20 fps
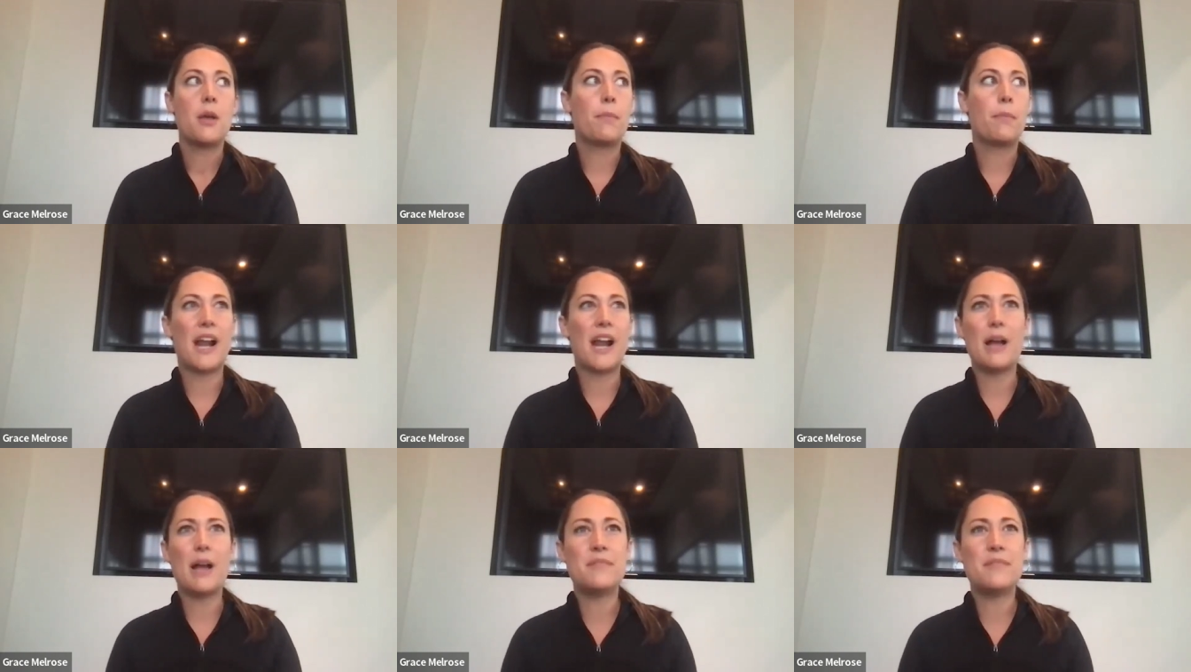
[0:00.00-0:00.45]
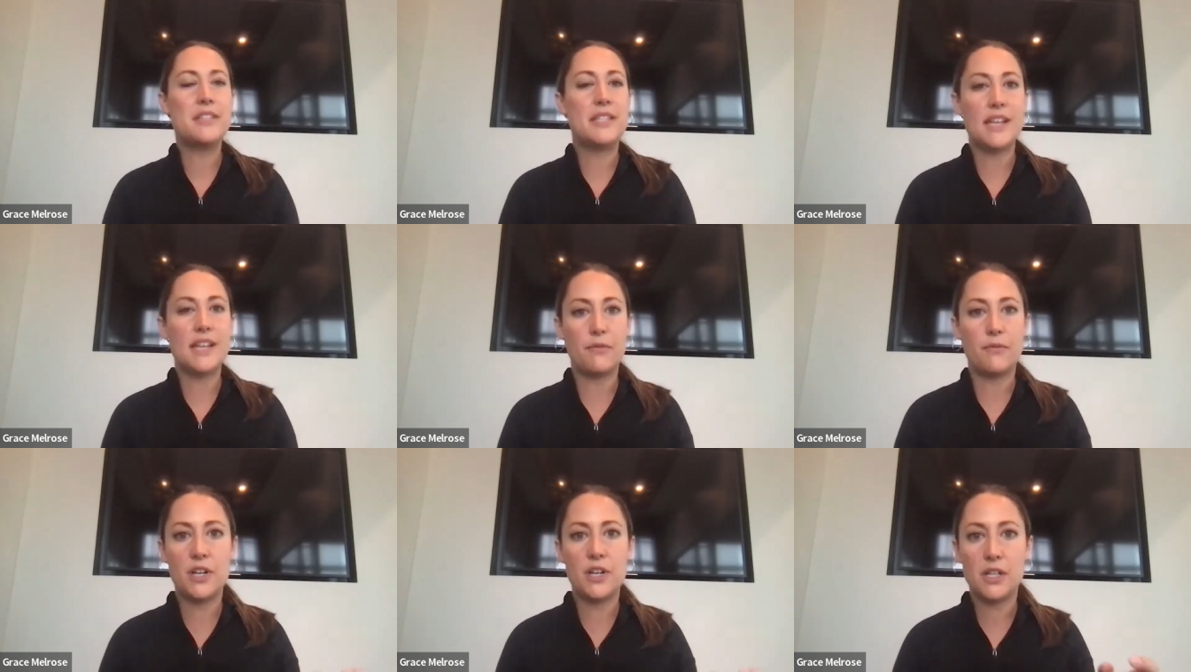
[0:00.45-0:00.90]
but I'm
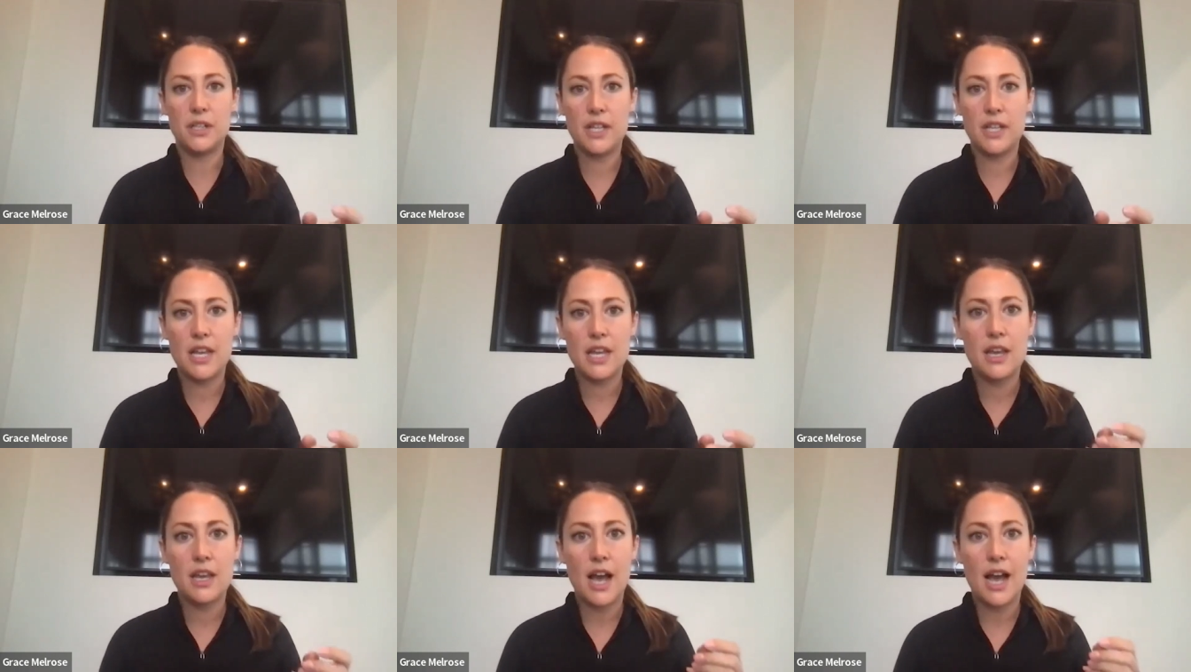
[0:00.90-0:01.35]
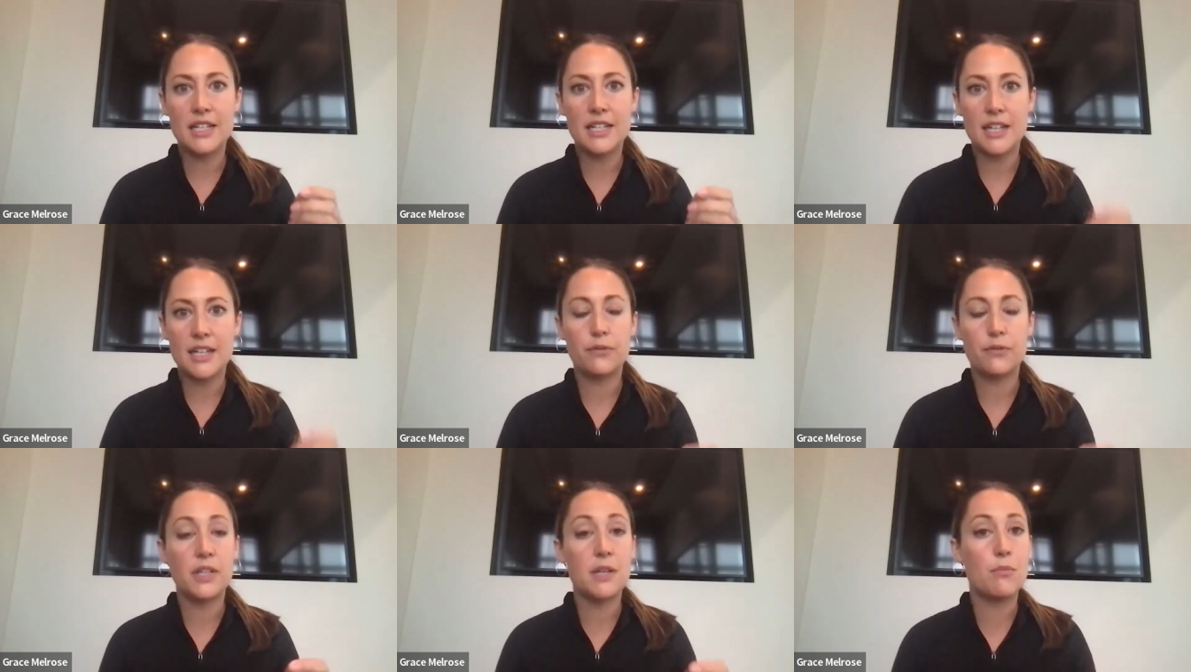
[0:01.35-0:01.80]
definitely I
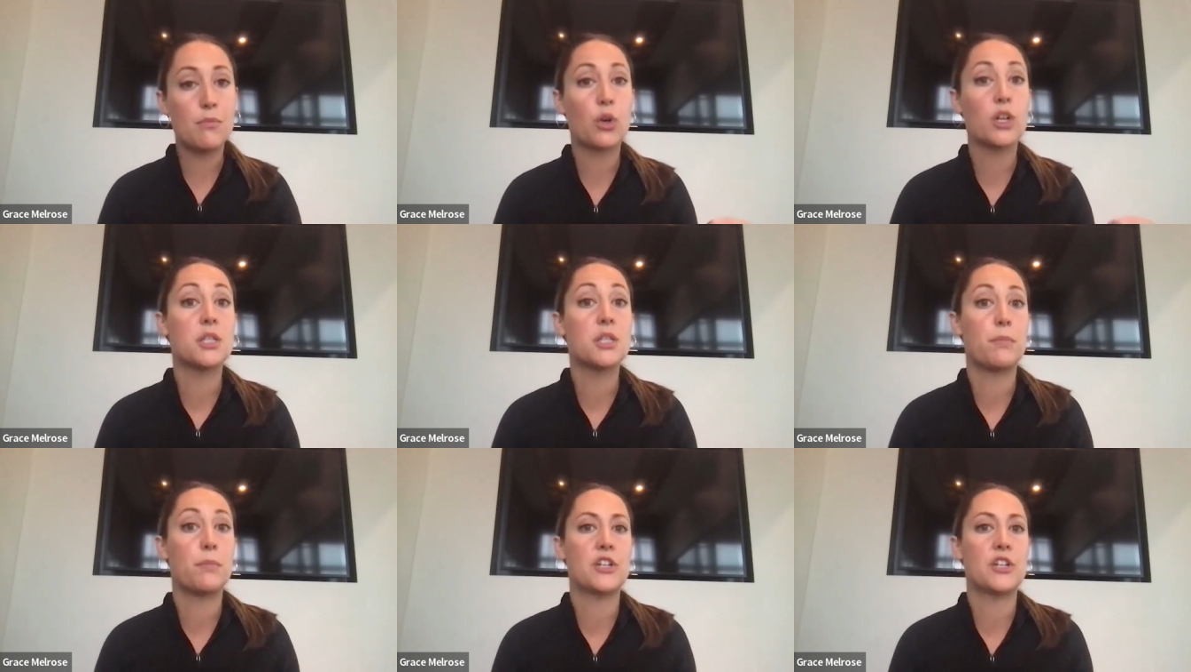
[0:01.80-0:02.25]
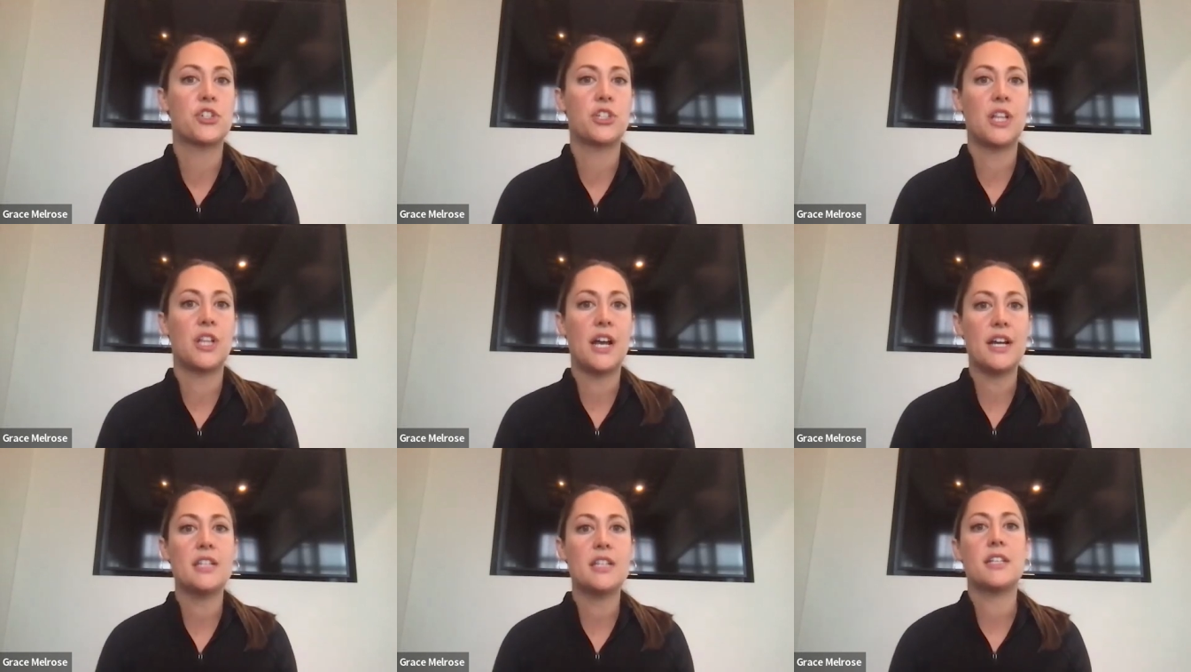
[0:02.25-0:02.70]
definitely more
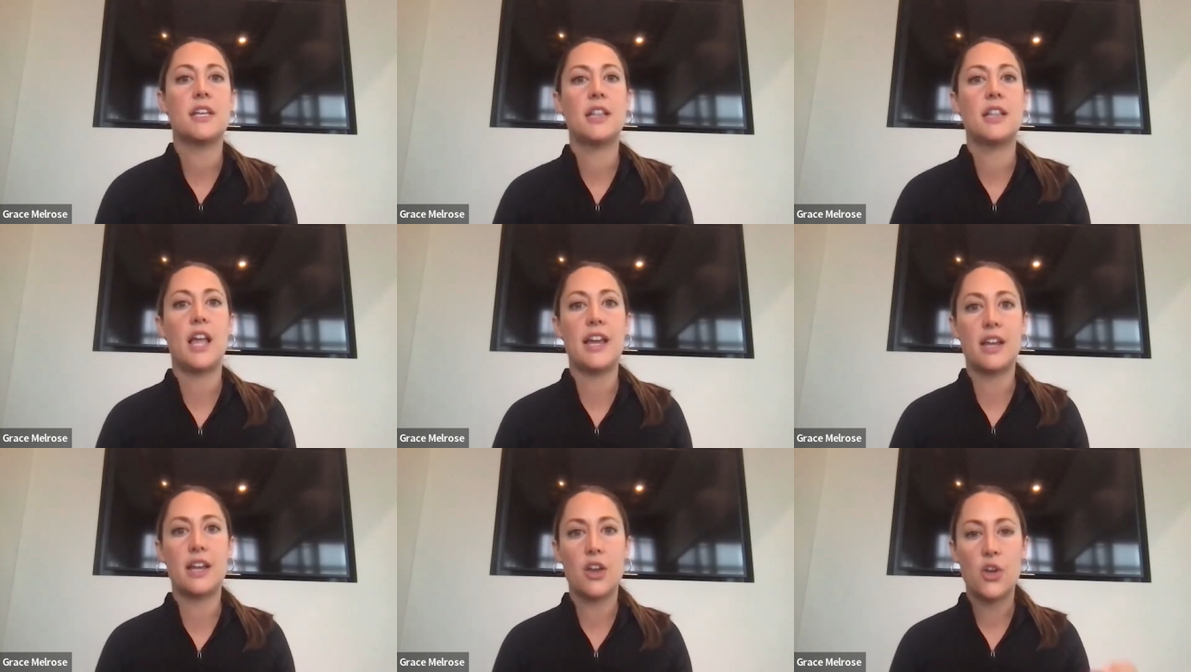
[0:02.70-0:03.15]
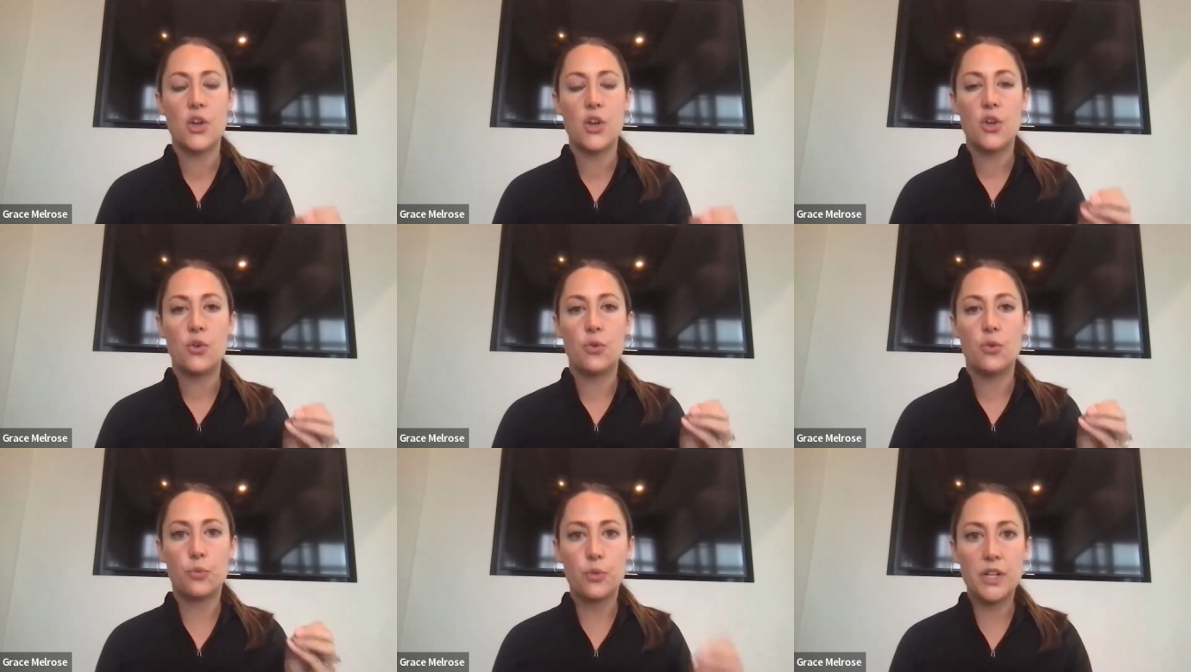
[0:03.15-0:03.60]
specialized in like
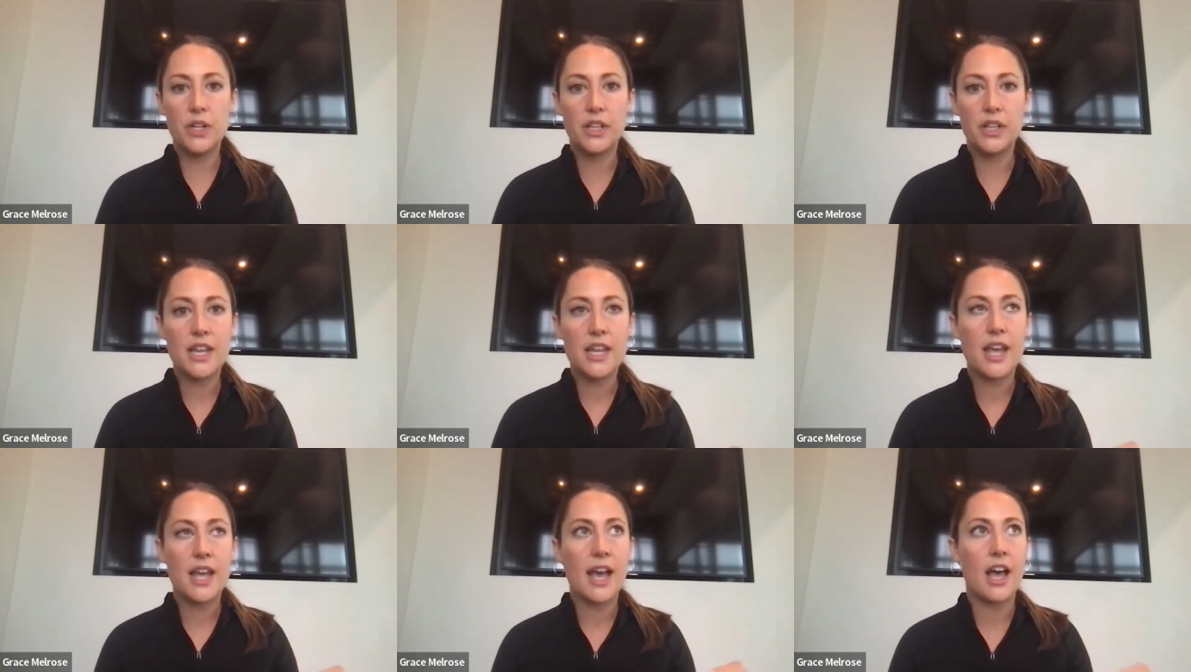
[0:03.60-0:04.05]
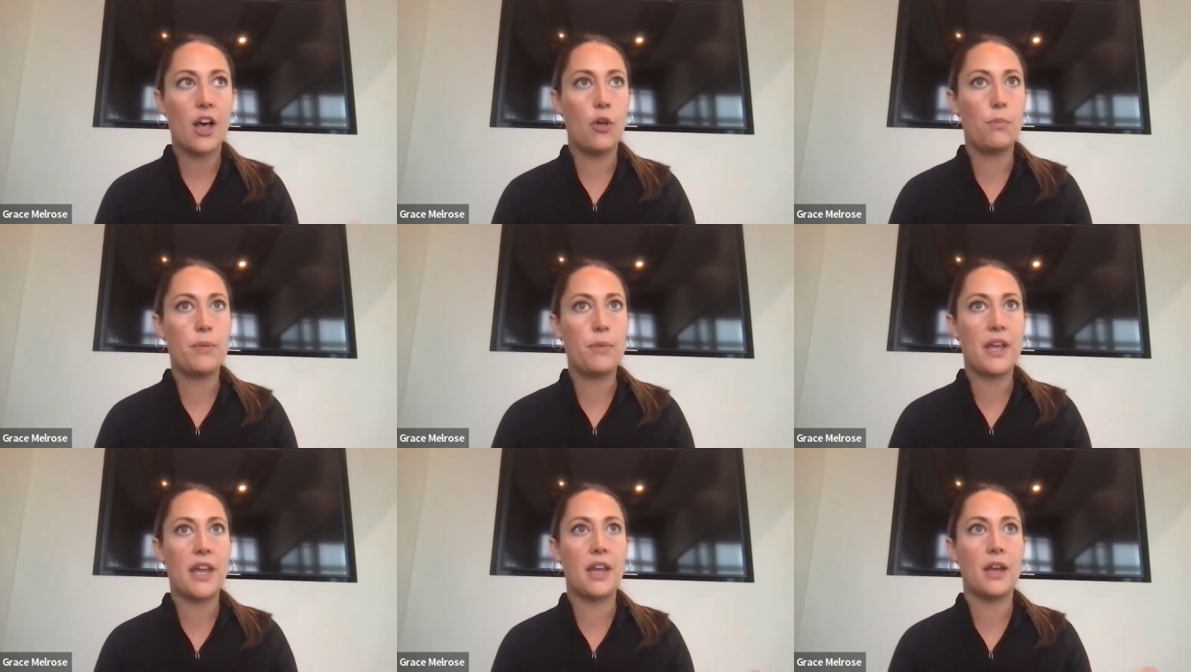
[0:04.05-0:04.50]
really
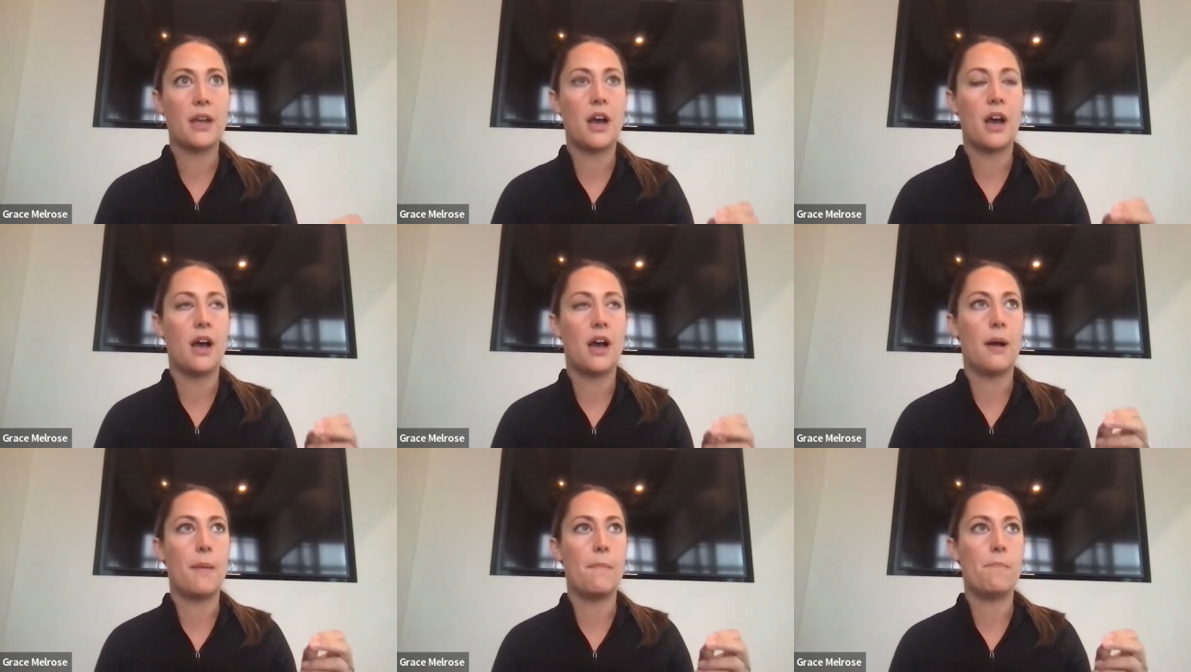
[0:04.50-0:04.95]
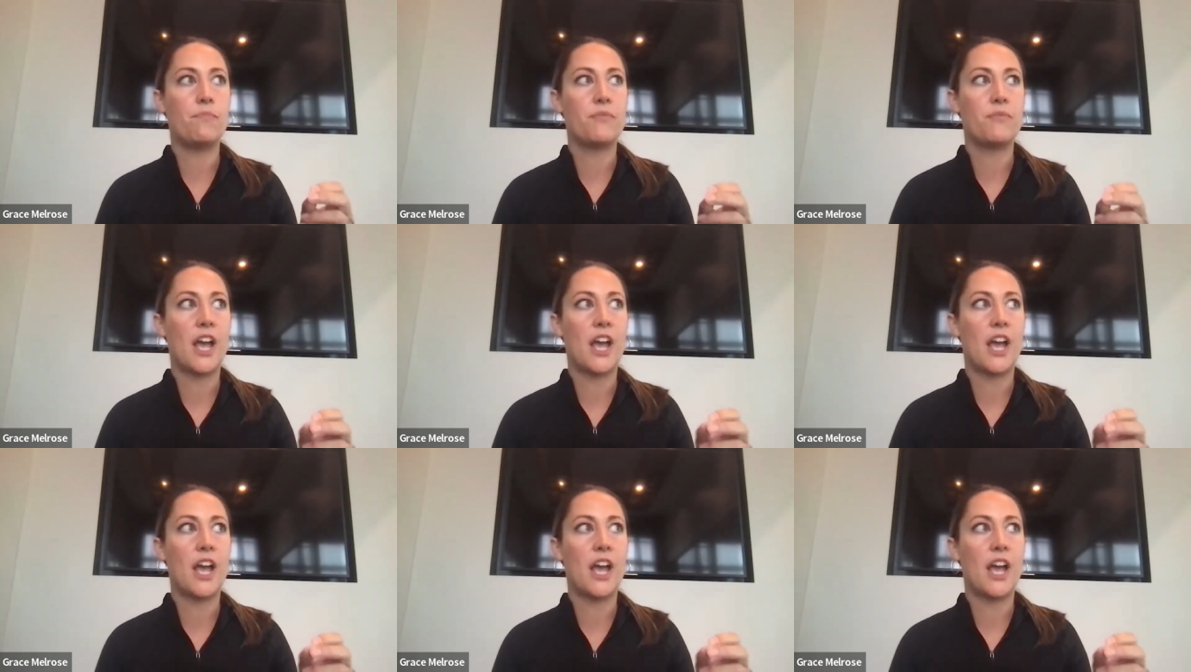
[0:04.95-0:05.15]
helping um,